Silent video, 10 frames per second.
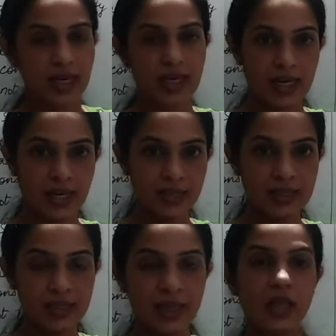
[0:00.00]
is
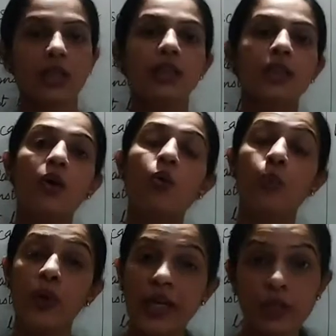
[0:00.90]
the
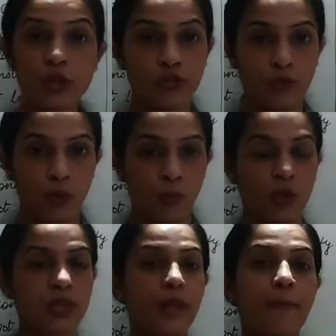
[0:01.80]
weight of your
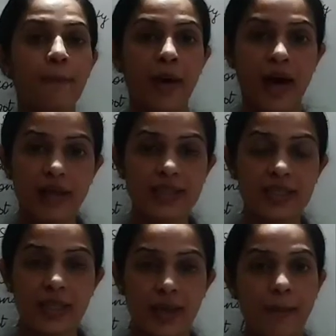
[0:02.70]
body, mass
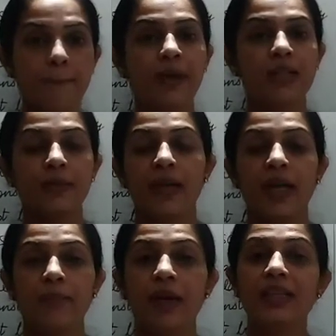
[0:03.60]

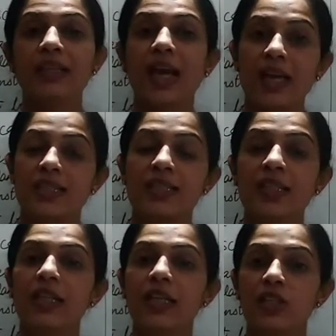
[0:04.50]
multiplied by the
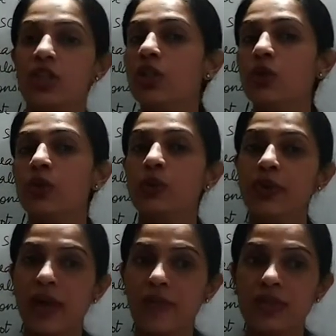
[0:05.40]
acceleration due to
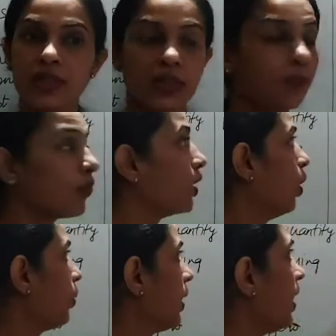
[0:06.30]
gravity.
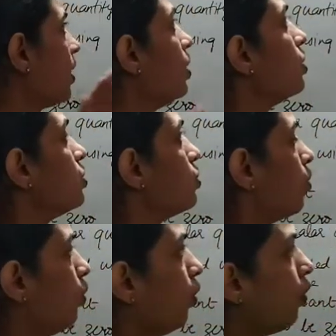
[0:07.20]
Okay,
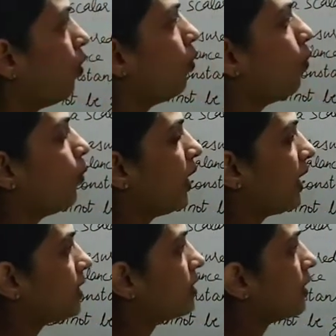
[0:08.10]
so
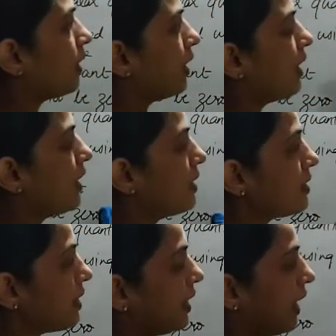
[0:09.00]
weight is,
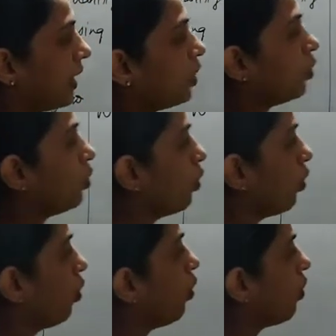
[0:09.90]
like you
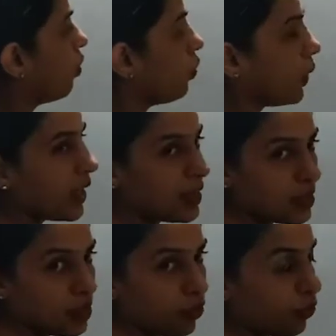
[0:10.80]
know, weight
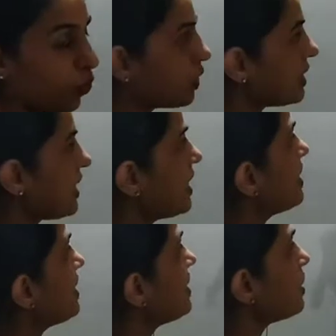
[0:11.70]
is a force.
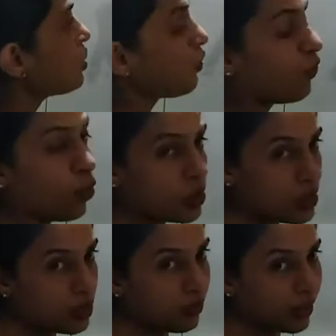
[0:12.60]
Since force is
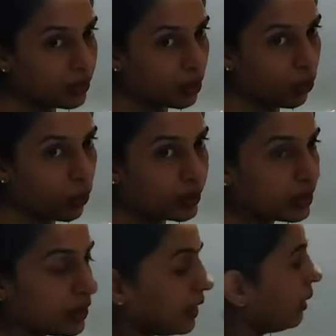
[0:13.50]
a vector
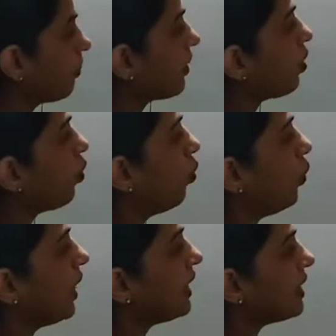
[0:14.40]
quantity,
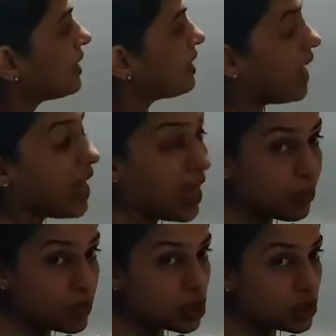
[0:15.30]
weight is
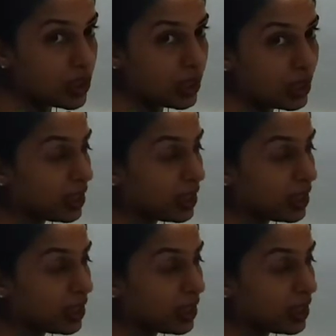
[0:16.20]
mg.